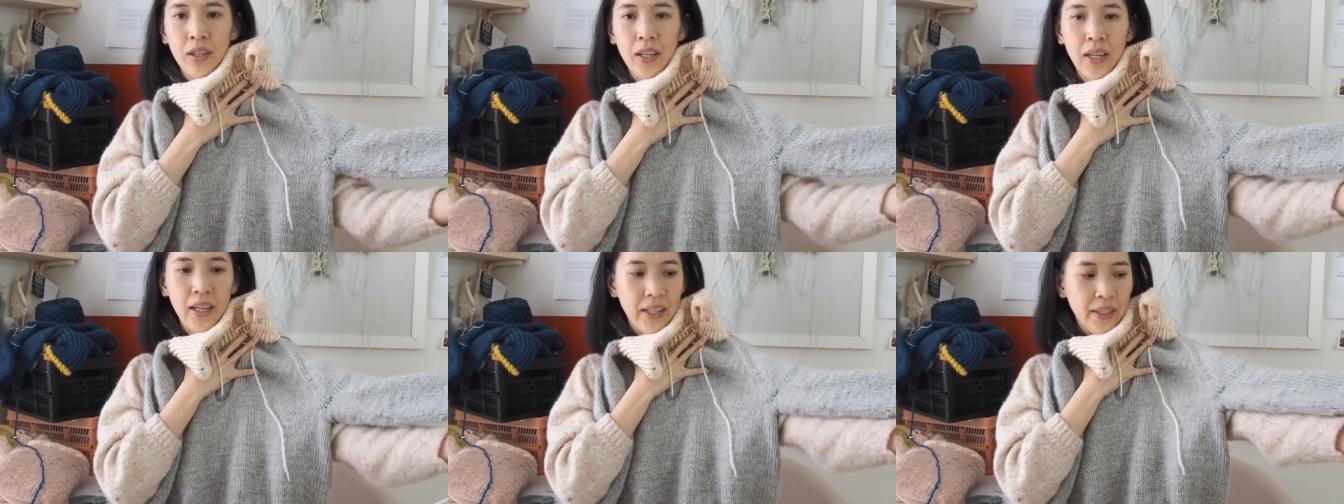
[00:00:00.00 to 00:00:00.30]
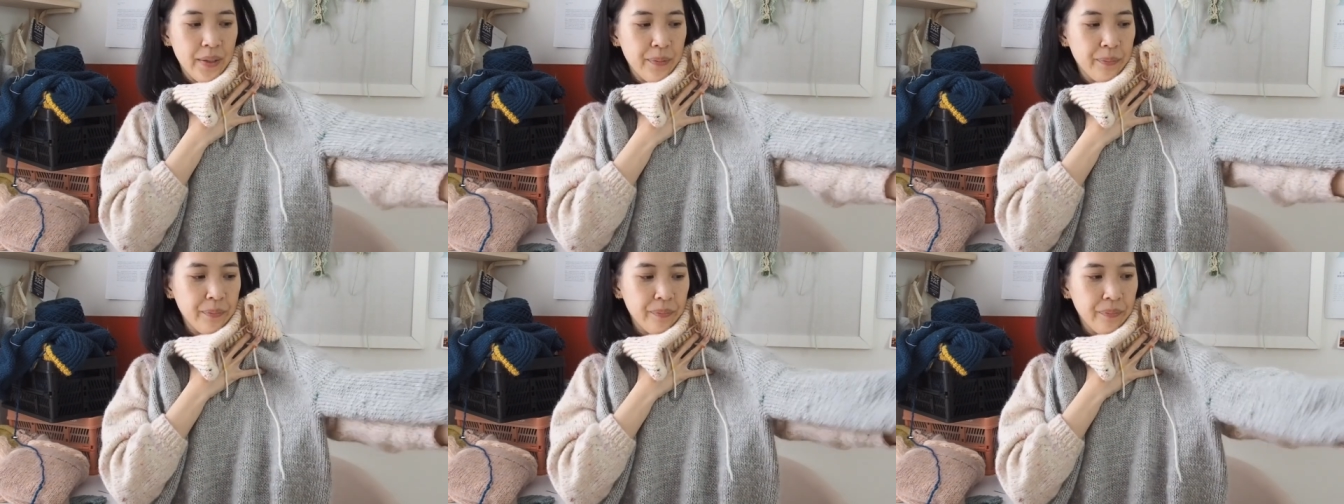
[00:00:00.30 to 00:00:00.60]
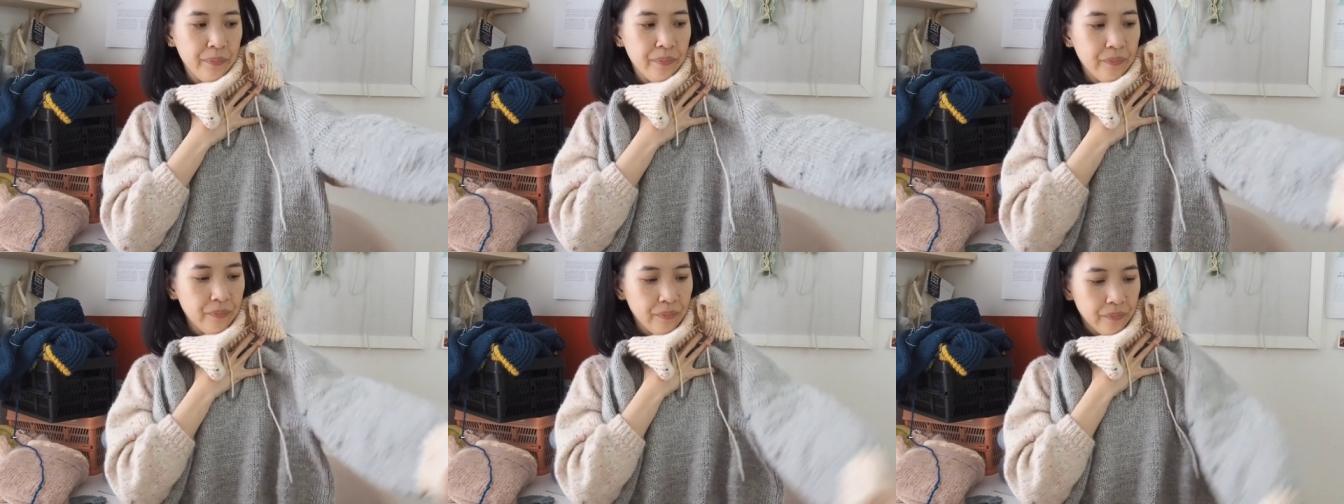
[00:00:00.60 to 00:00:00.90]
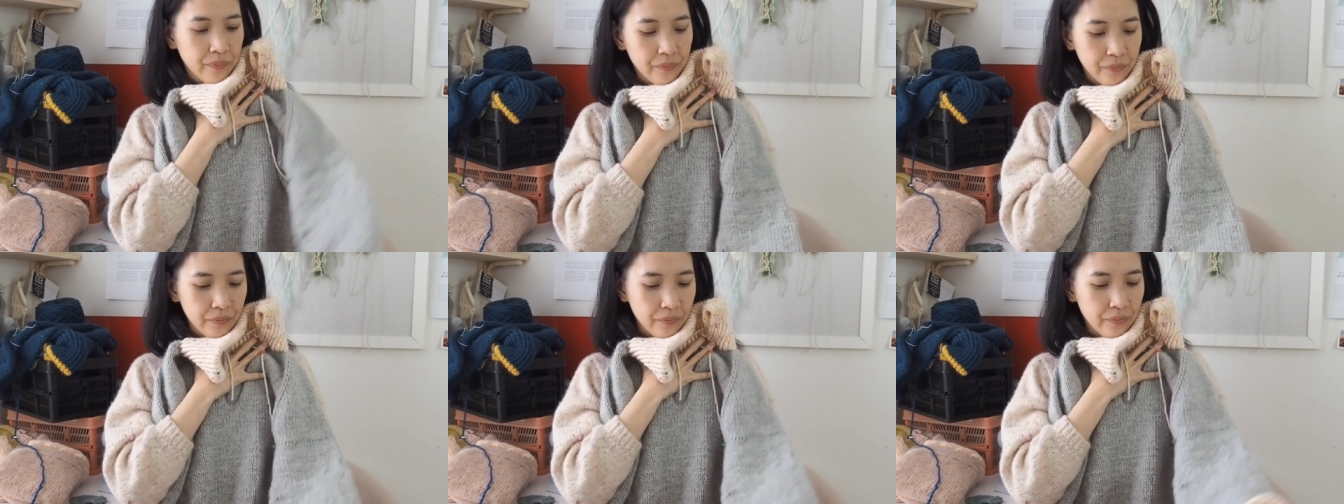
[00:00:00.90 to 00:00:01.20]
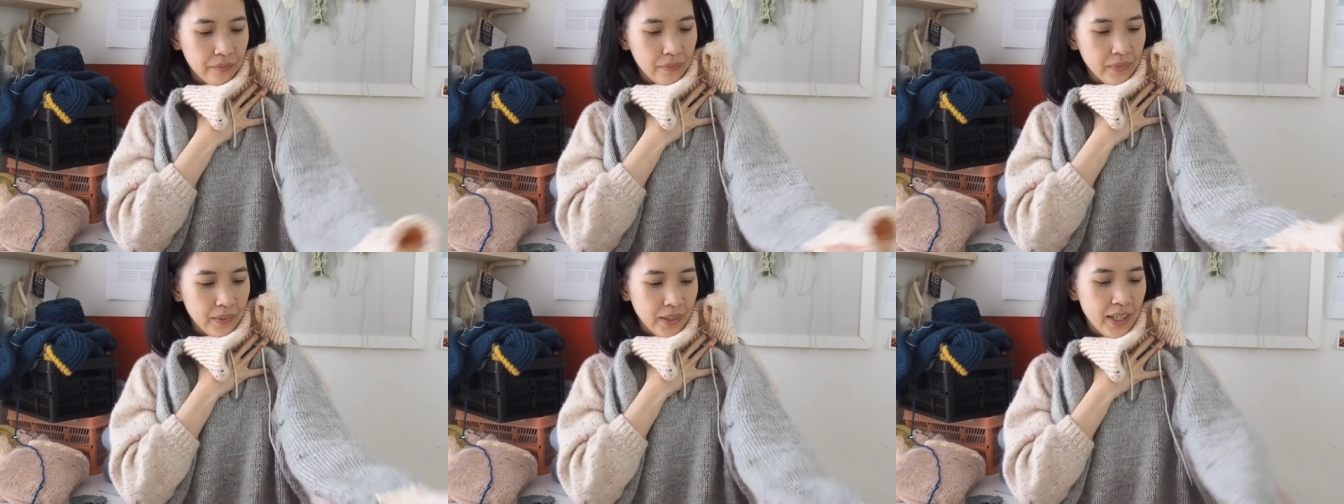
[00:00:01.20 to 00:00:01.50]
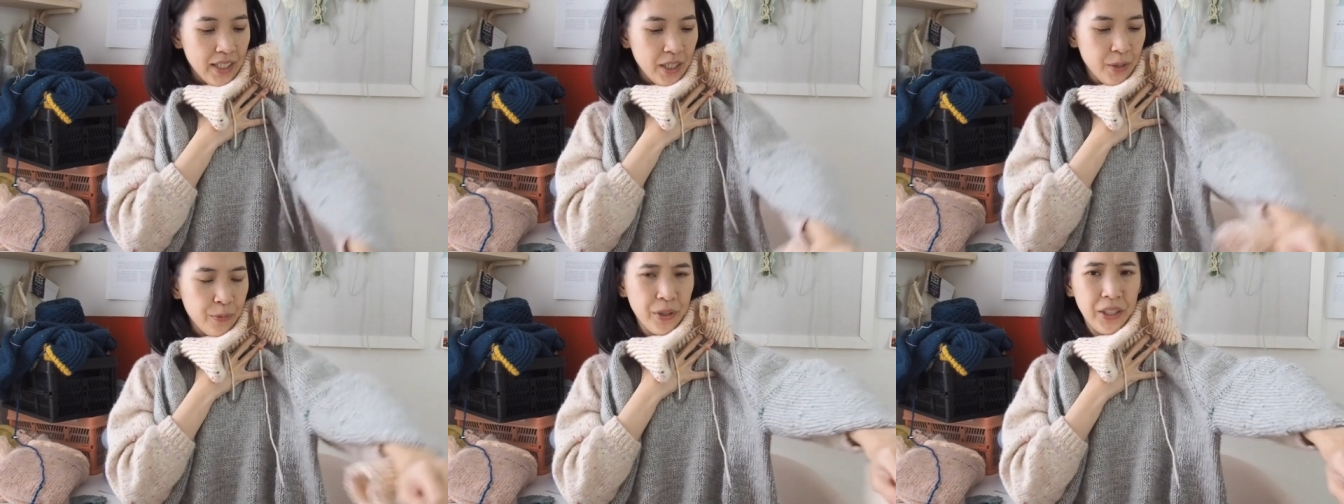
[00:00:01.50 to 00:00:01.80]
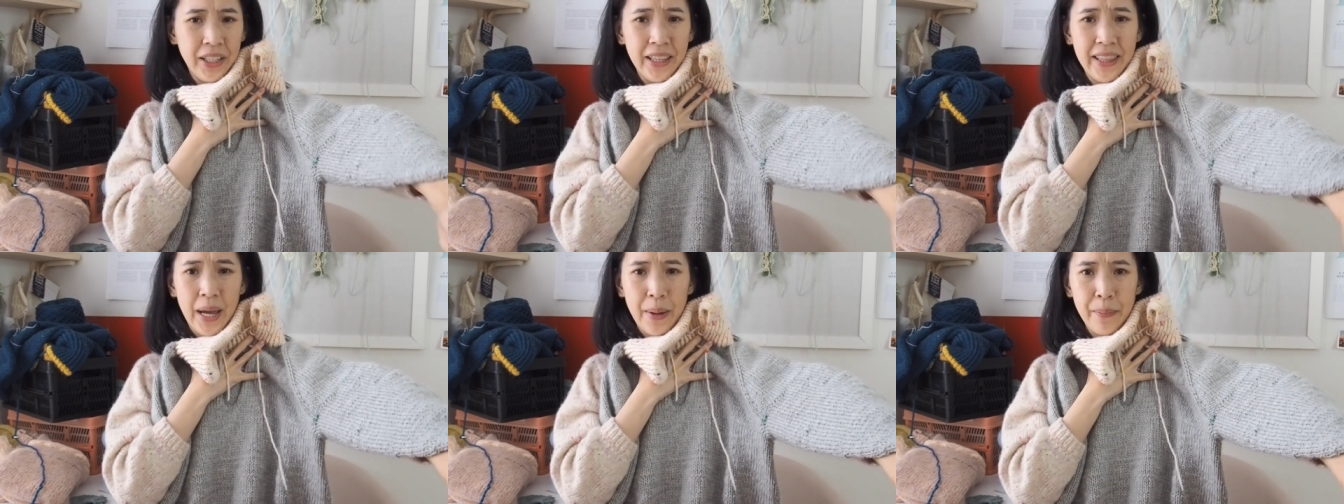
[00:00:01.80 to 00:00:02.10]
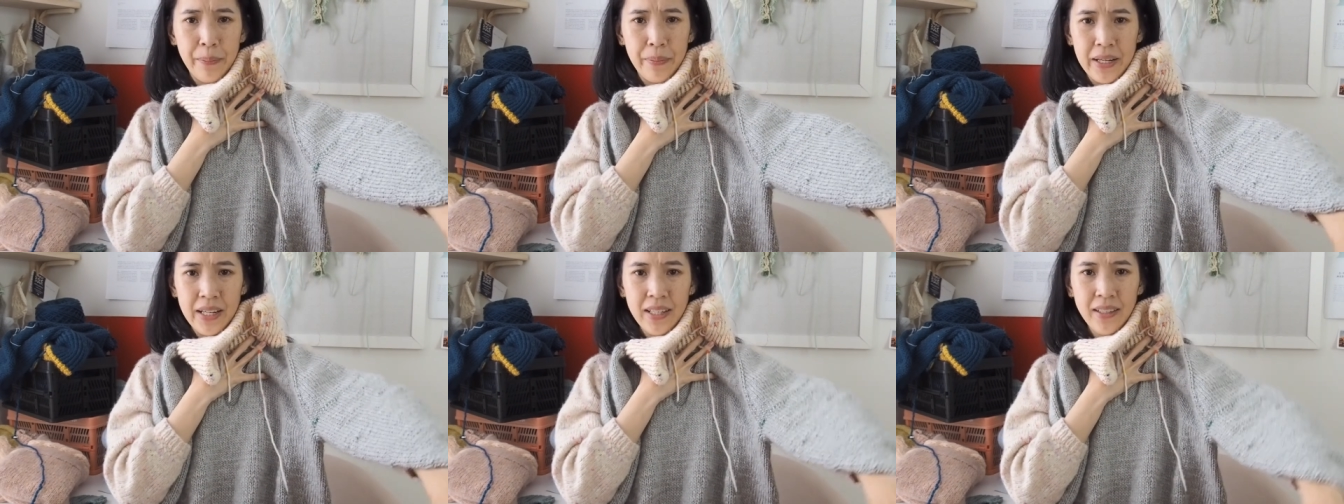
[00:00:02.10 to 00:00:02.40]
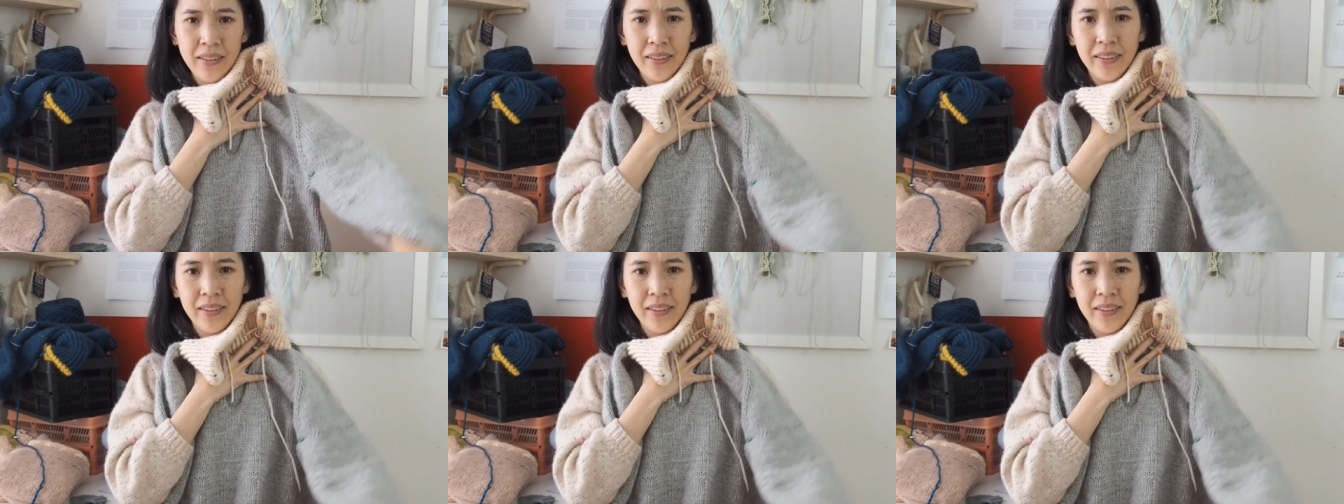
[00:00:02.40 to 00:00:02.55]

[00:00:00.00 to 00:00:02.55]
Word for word: um, I didn't want it that big.